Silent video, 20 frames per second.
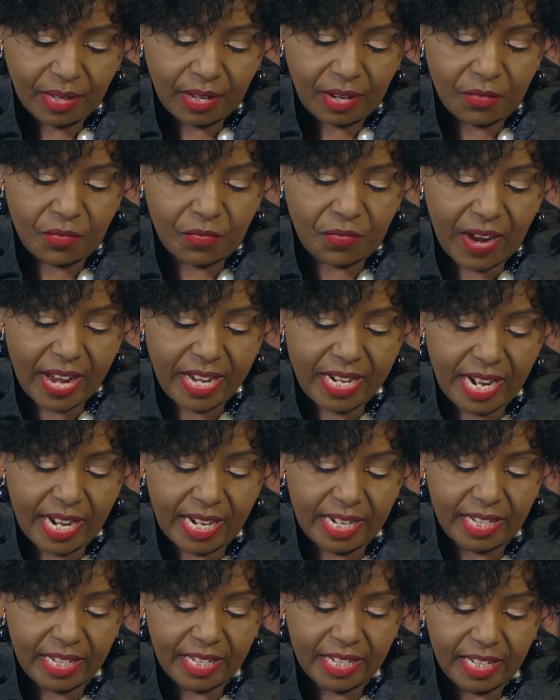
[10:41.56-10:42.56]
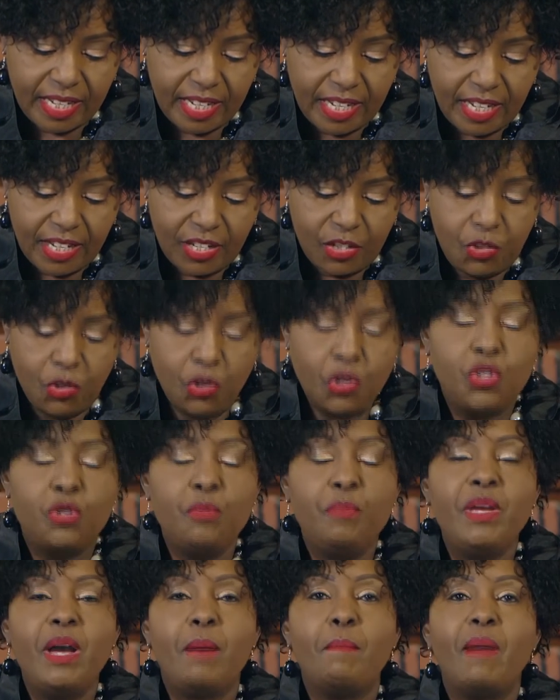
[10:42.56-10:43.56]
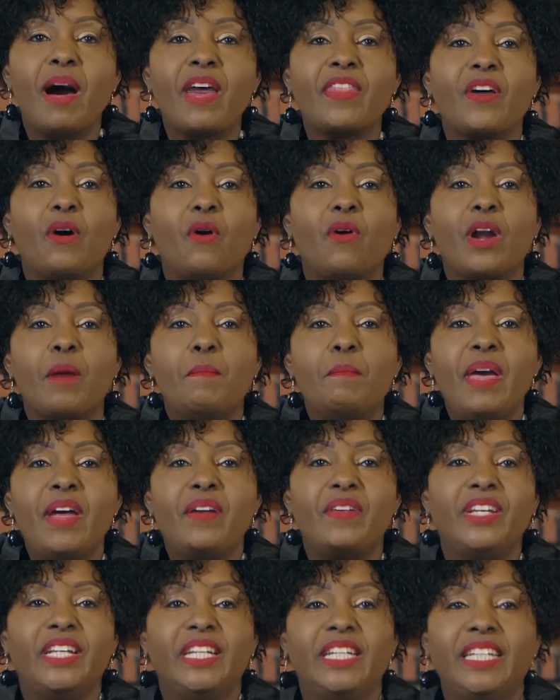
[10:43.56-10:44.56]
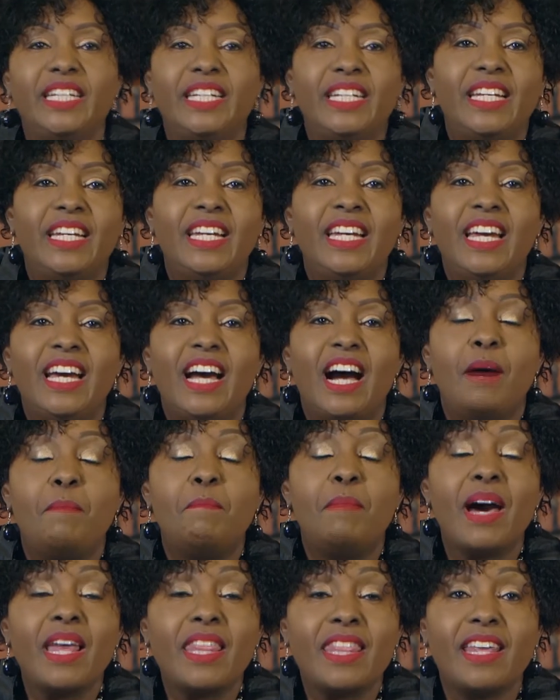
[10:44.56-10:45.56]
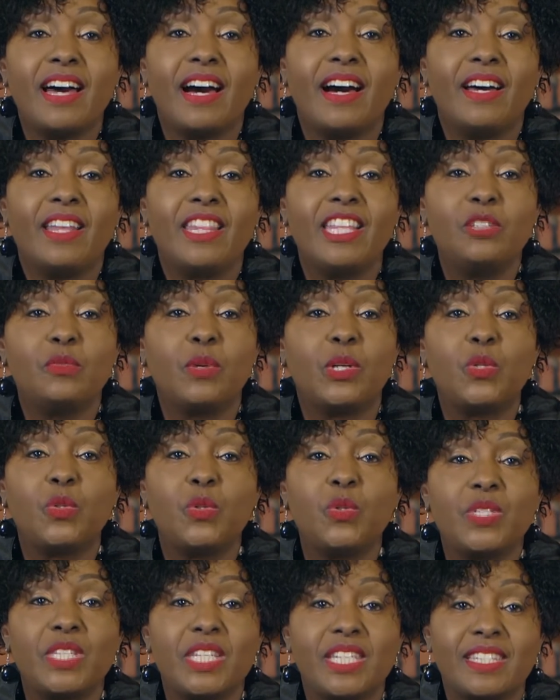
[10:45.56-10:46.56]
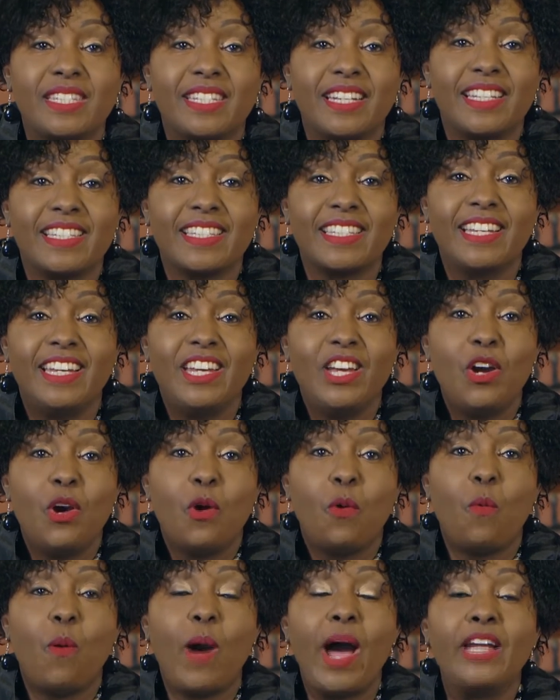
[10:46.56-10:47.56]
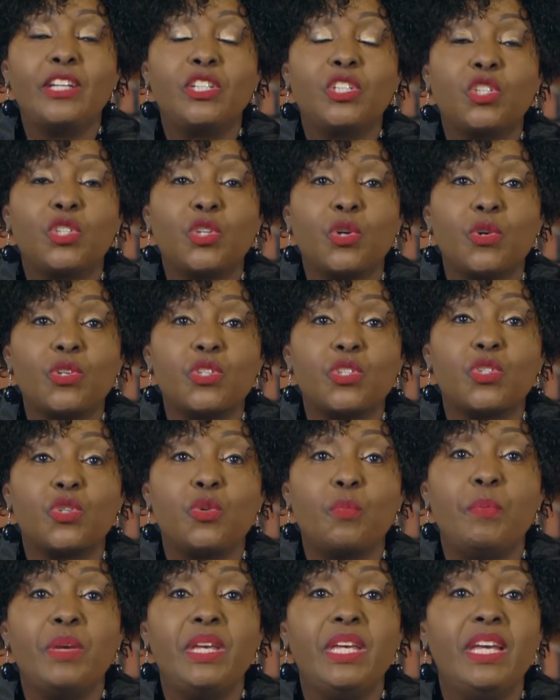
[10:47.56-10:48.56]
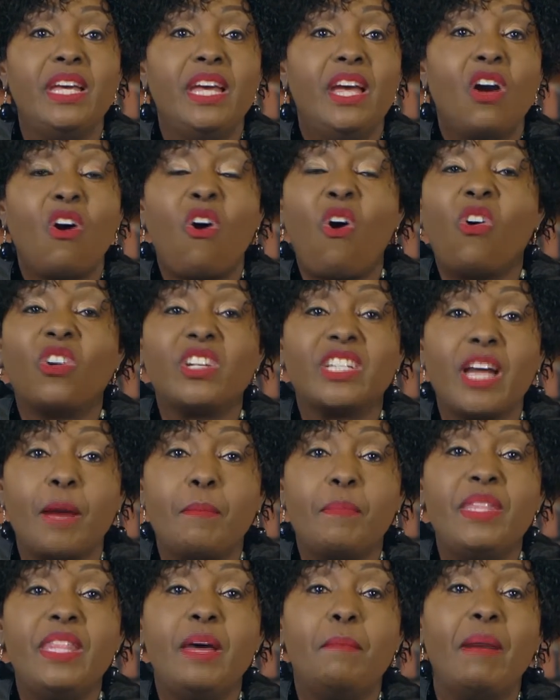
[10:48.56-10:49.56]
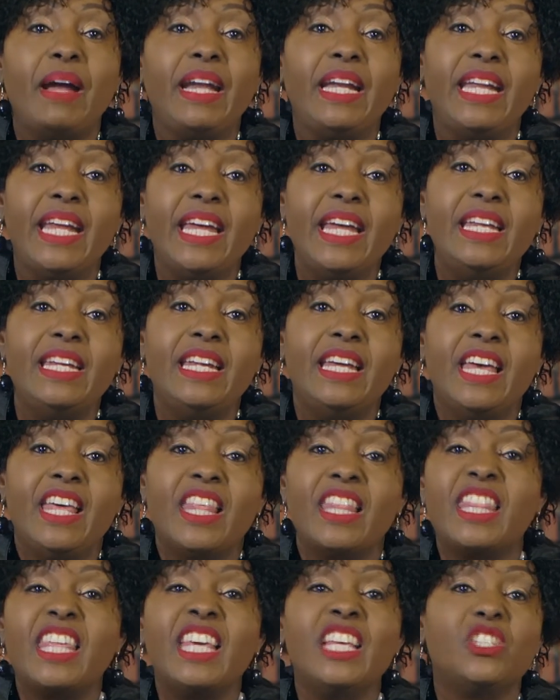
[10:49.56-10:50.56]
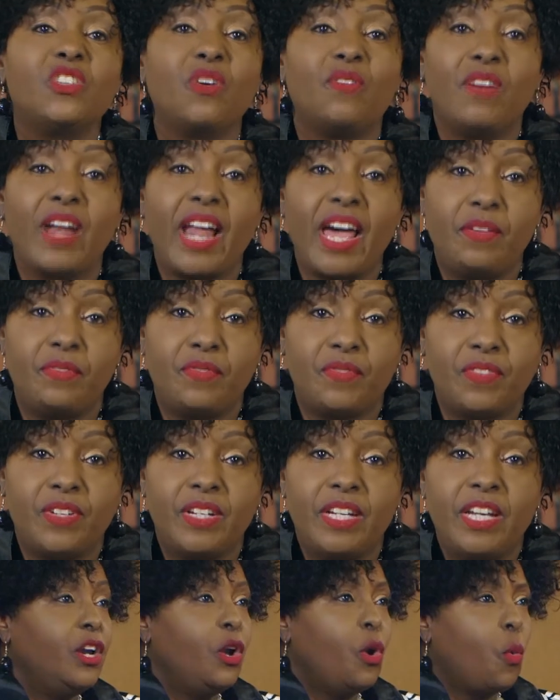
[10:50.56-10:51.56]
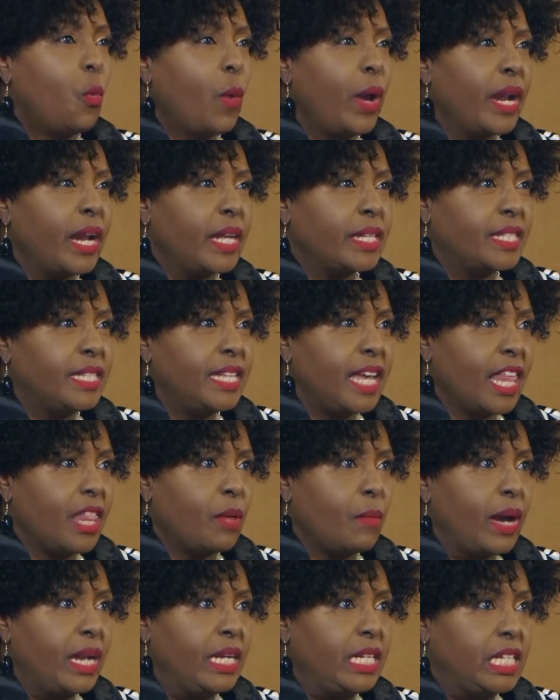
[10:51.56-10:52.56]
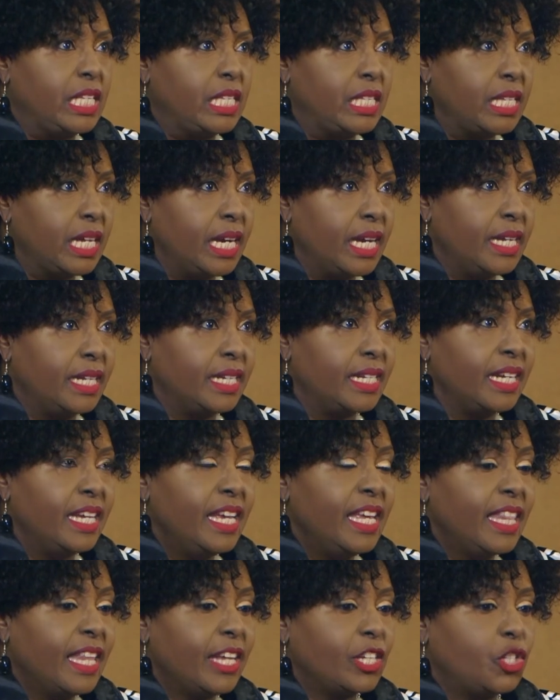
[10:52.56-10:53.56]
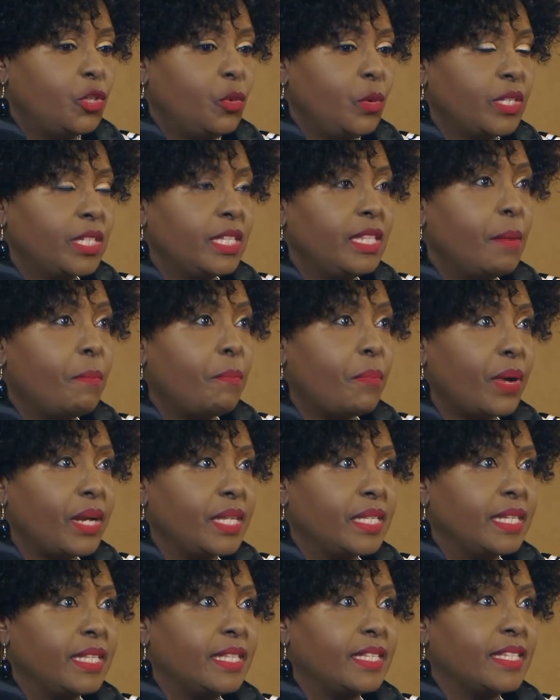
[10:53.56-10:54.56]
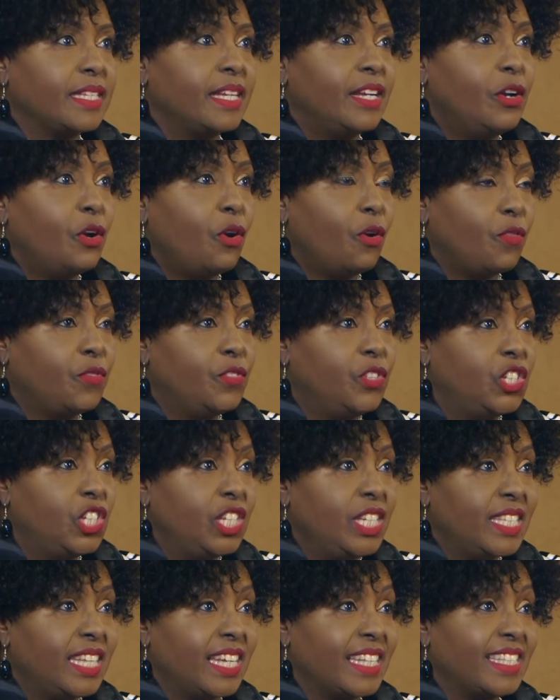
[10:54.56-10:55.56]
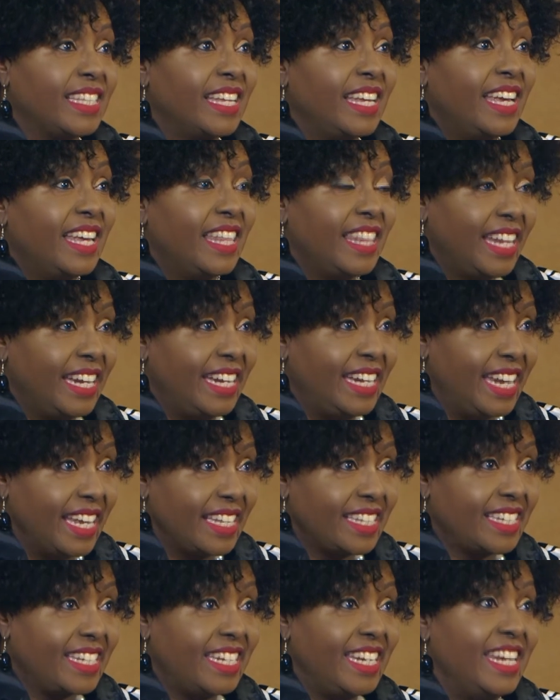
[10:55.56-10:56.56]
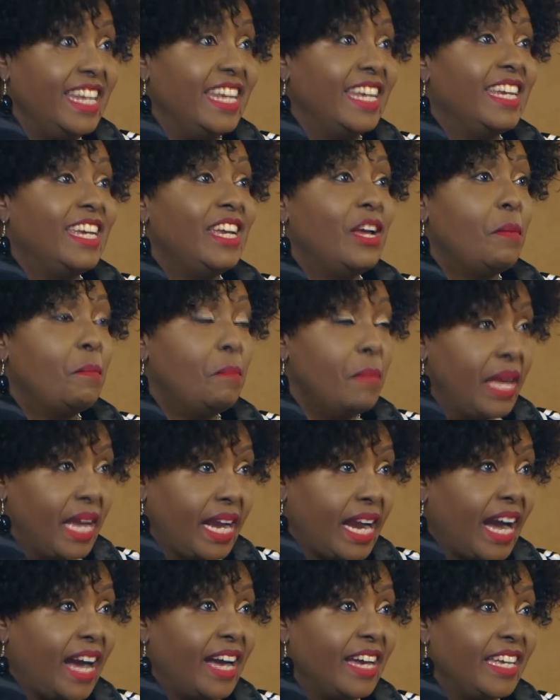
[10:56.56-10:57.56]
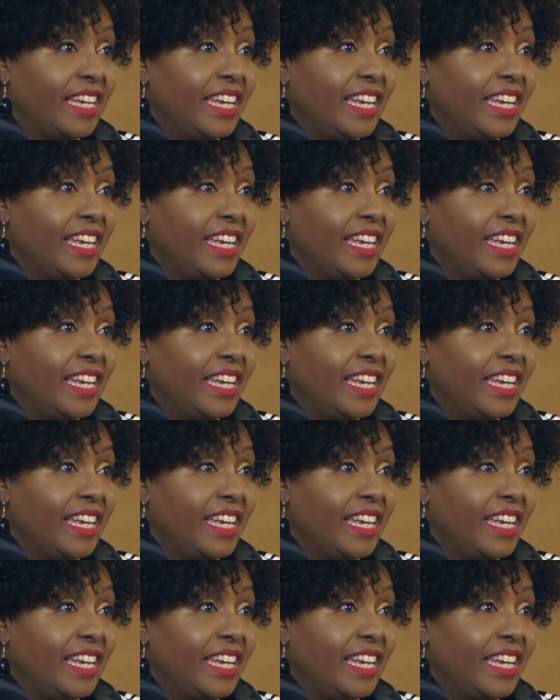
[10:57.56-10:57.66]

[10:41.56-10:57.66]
And finally, do you want to be a Martha or a Mary? A Martha, these were two sisters. One chose to be caught up in the mundane things of life, whereas the other one discerned that she was in the presence of Jesus, the destiny maker,